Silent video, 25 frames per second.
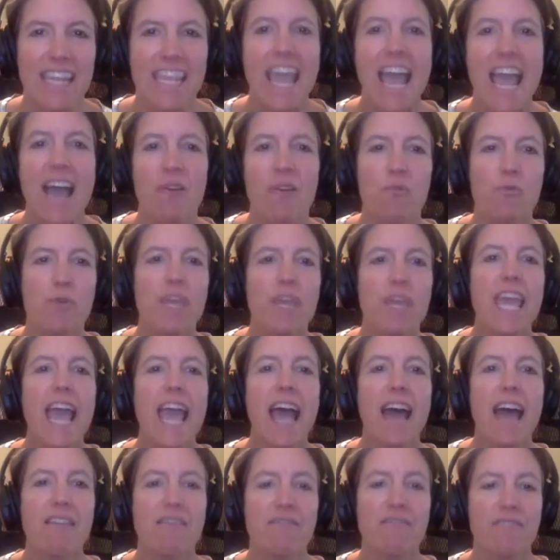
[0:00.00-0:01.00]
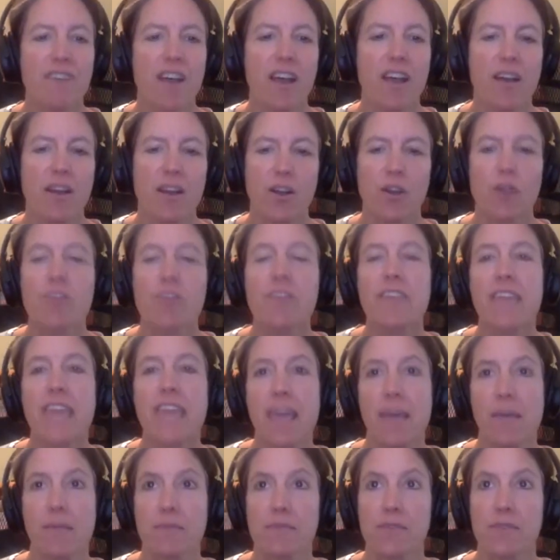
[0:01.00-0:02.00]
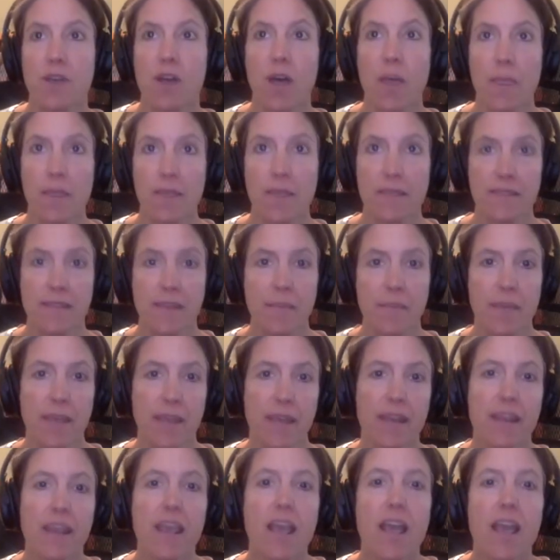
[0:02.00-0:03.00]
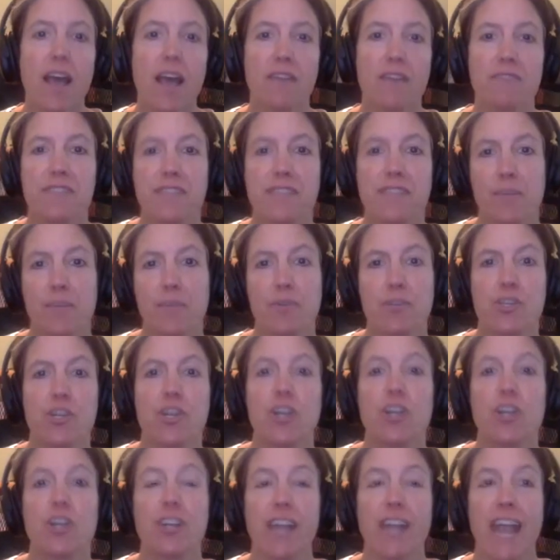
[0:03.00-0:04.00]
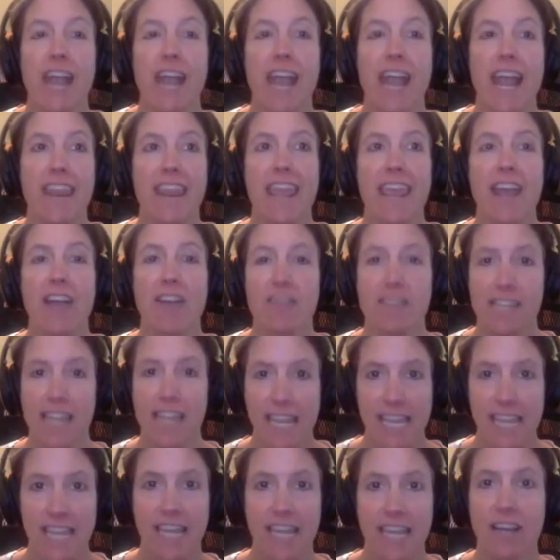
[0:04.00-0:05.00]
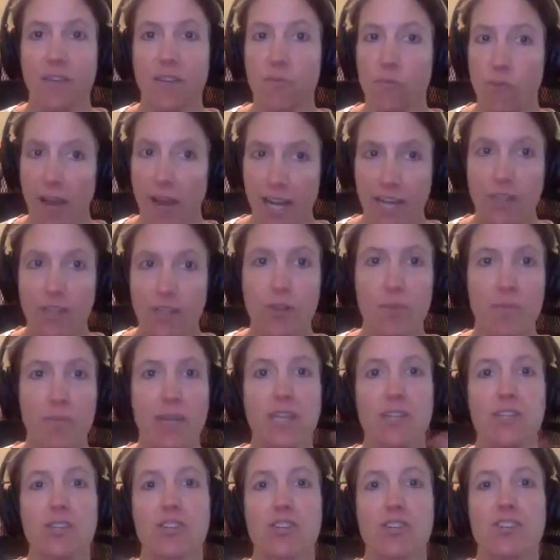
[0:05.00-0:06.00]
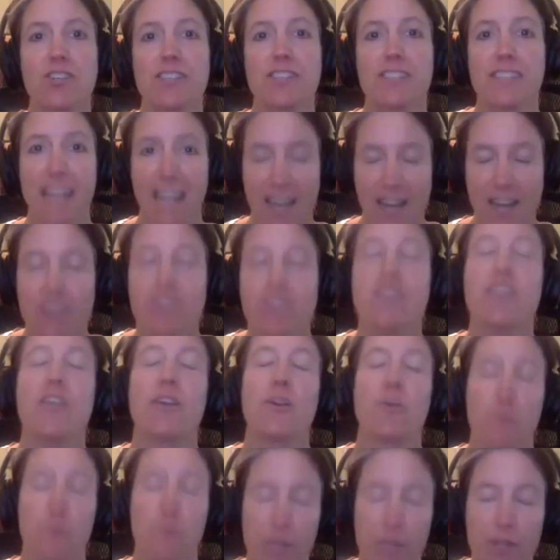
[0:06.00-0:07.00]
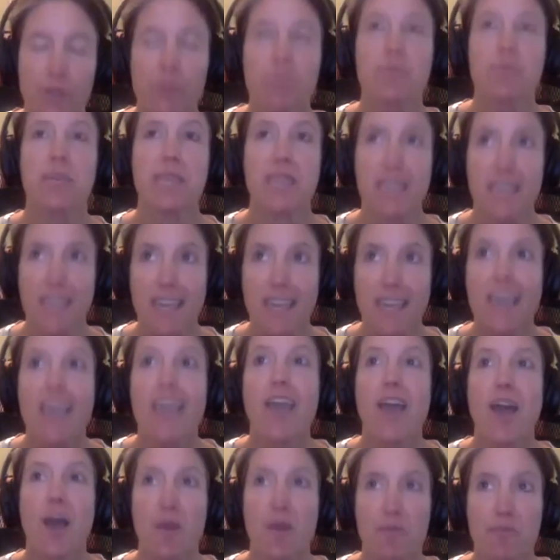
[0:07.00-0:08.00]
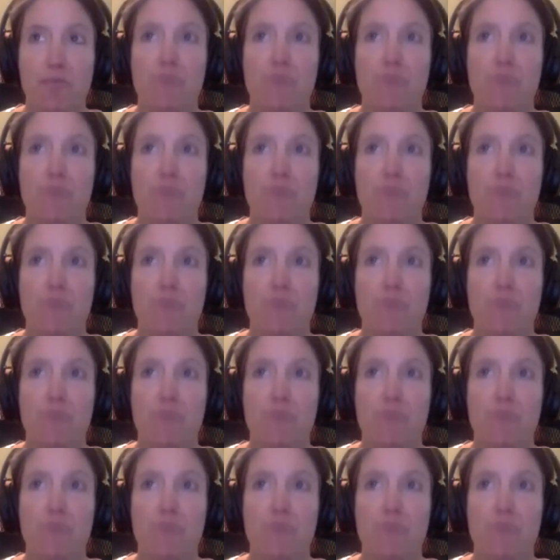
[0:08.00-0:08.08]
Yeah, we have Earth cams on the summit of Cerro Pachon, and they are taking regular pictures, and there will be a